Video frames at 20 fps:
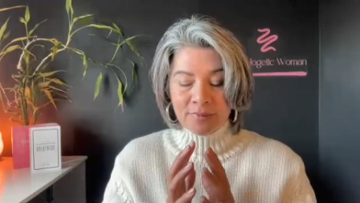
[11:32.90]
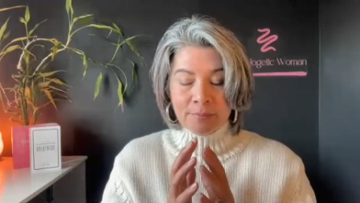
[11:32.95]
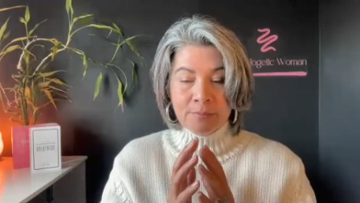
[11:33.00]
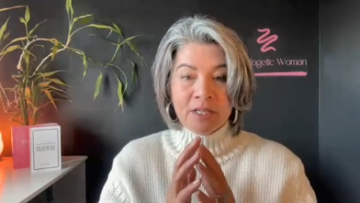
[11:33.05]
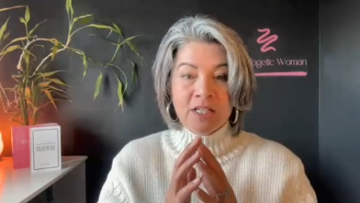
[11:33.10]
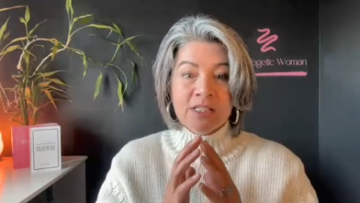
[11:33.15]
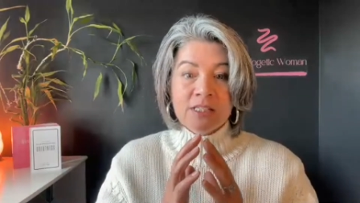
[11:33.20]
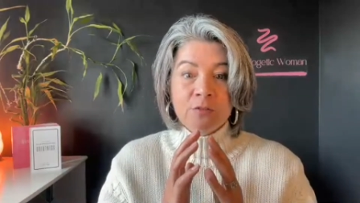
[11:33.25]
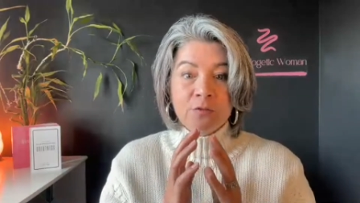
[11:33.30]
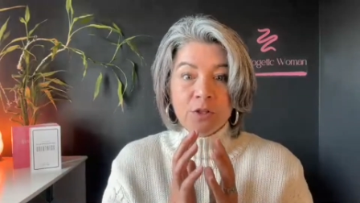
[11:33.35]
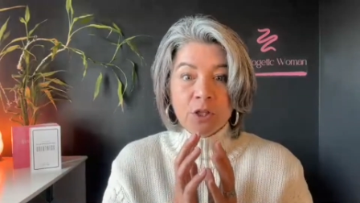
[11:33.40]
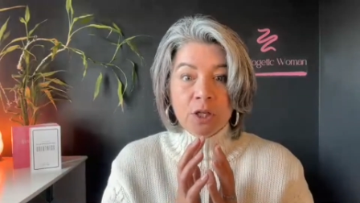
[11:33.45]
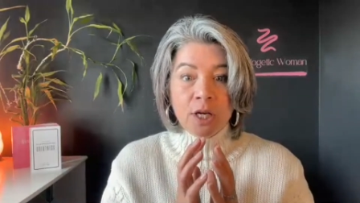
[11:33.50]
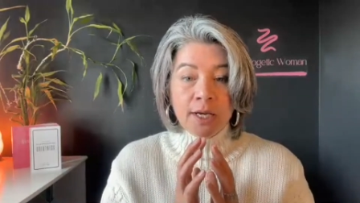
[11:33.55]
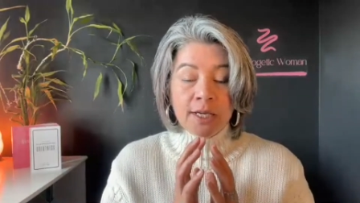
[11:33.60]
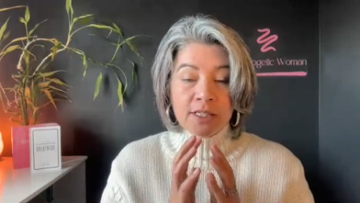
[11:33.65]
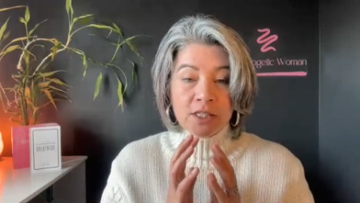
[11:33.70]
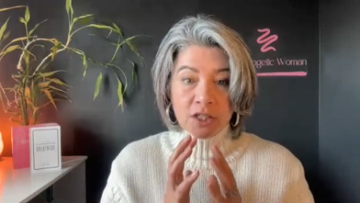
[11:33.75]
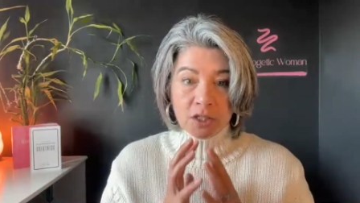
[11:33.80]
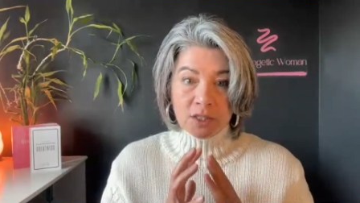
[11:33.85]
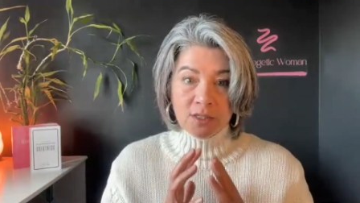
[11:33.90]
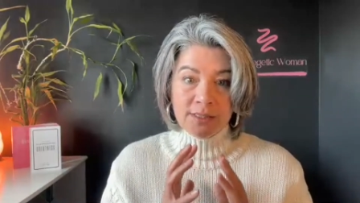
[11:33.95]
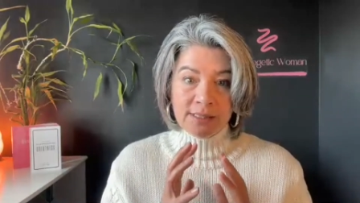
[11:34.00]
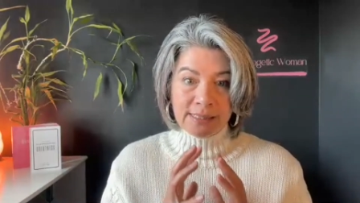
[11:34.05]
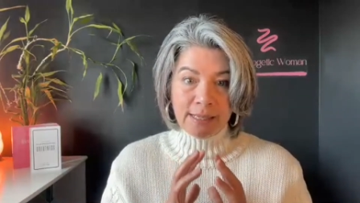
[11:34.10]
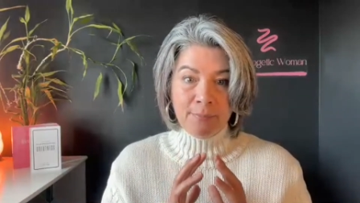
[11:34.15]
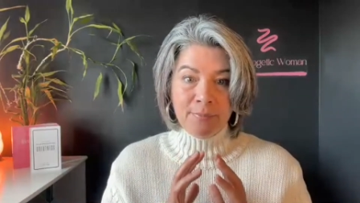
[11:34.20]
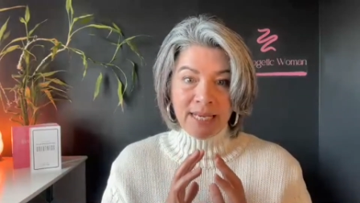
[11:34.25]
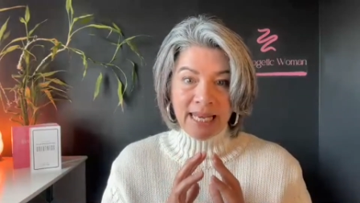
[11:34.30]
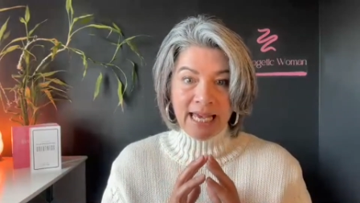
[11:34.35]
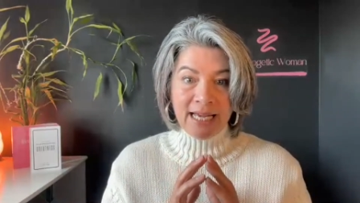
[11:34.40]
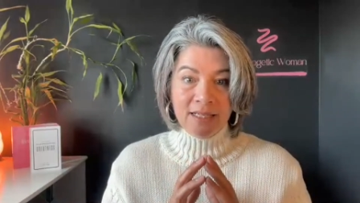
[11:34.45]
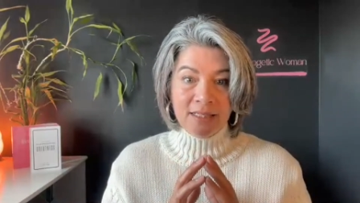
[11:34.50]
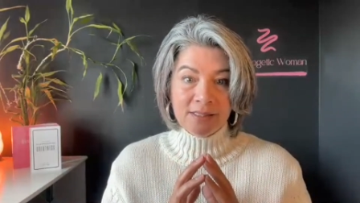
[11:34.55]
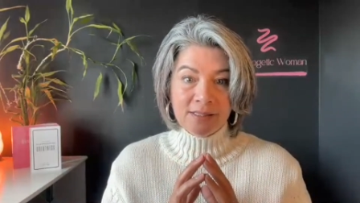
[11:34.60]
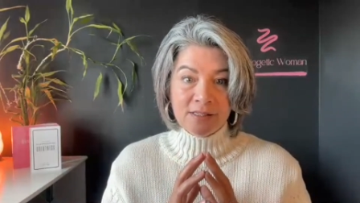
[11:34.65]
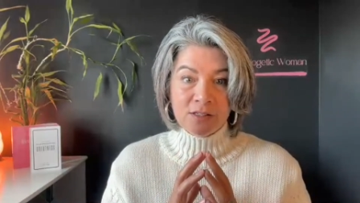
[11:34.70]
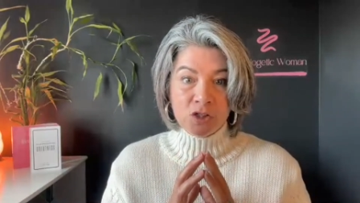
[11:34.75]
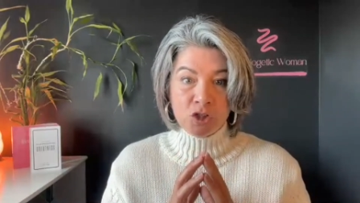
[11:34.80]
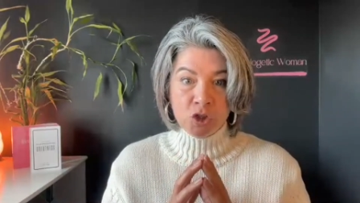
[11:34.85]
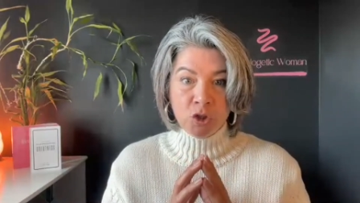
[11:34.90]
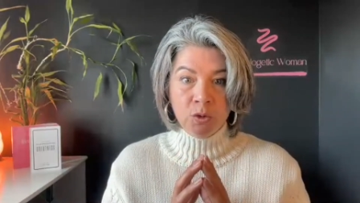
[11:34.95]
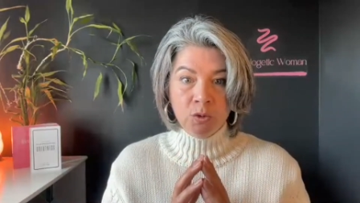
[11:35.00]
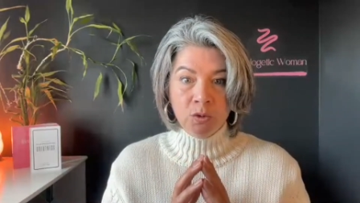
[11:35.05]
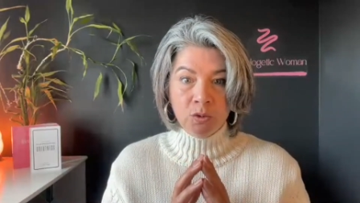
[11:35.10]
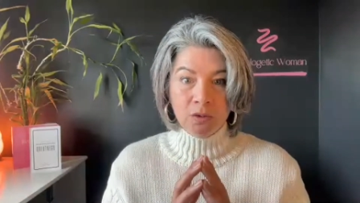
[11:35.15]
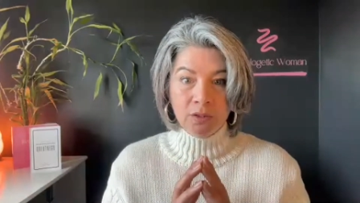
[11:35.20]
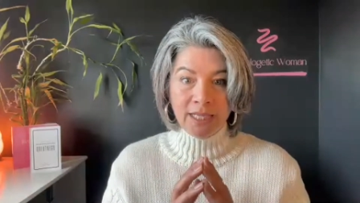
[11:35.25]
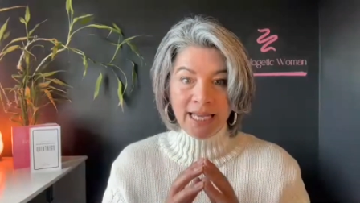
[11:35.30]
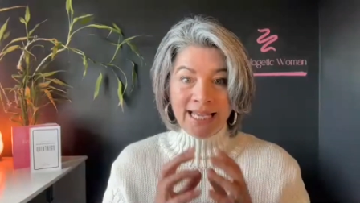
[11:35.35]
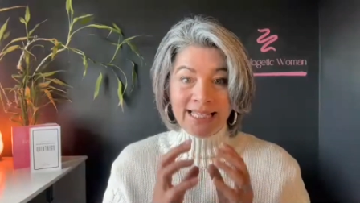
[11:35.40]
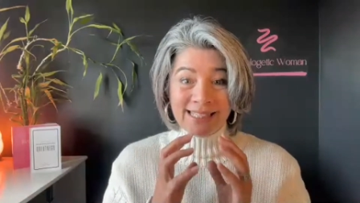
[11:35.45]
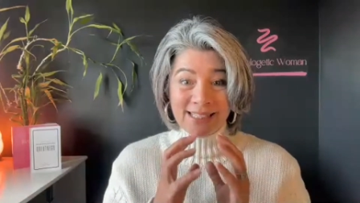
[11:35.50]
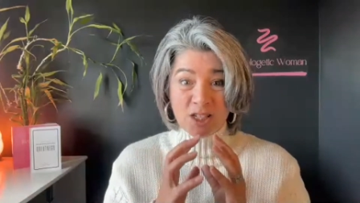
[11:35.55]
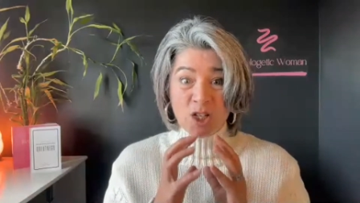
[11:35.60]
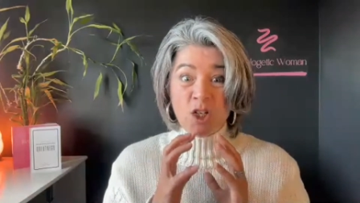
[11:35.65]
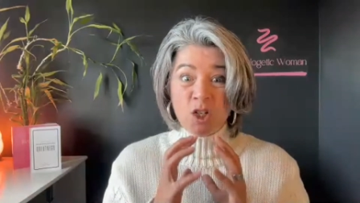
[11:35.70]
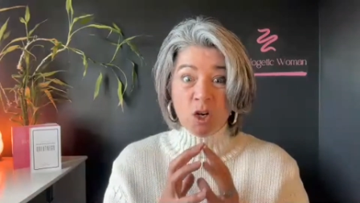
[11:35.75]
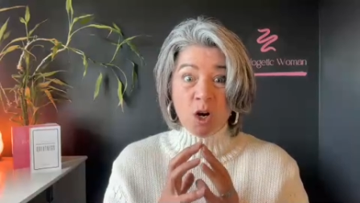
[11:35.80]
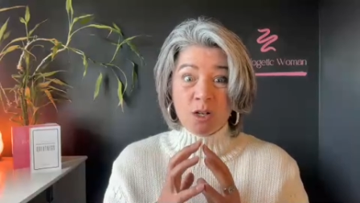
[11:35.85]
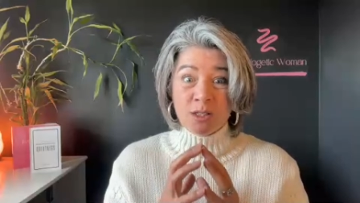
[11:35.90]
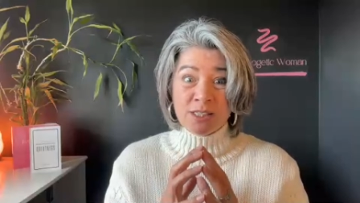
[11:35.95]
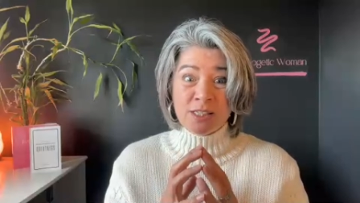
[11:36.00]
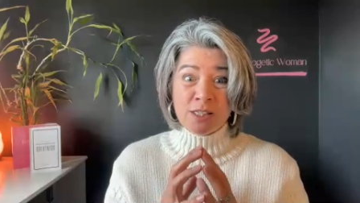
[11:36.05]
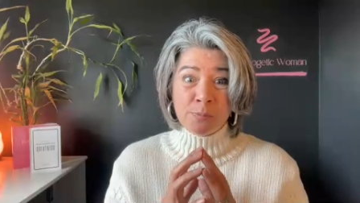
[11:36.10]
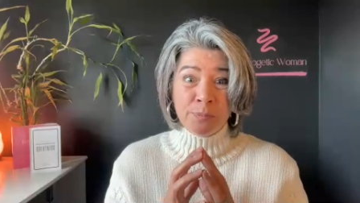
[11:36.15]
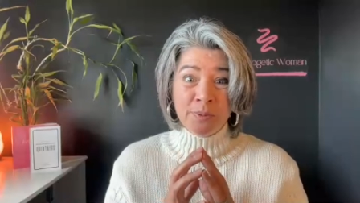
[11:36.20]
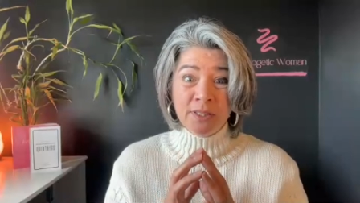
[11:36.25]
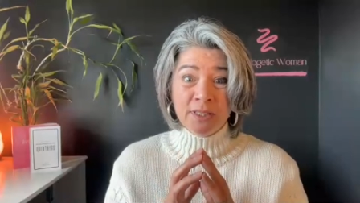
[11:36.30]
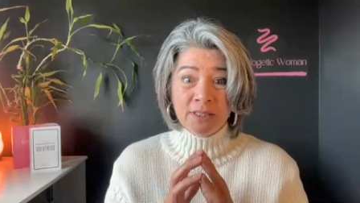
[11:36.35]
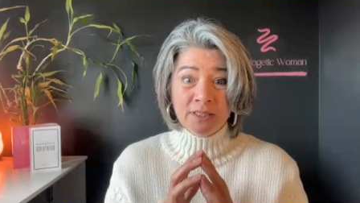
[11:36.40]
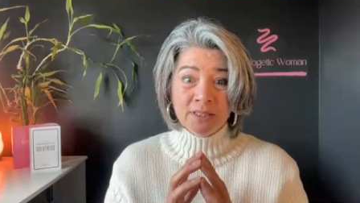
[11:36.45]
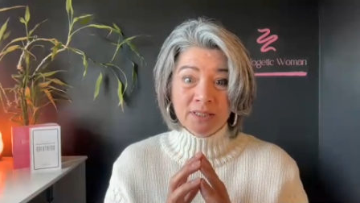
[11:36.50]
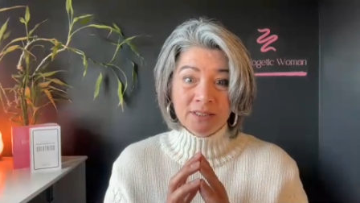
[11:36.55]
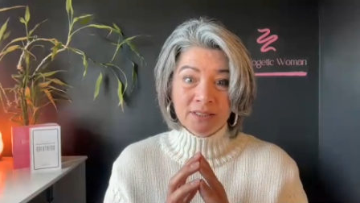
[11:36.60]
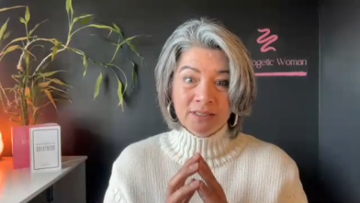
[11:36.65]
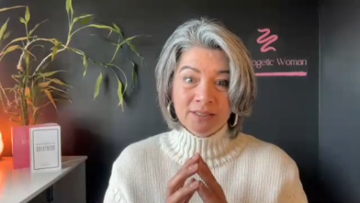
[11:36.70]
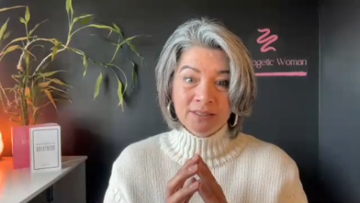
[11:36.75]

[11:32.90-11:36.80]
Because if you're going to use somebody else's tool as gospel,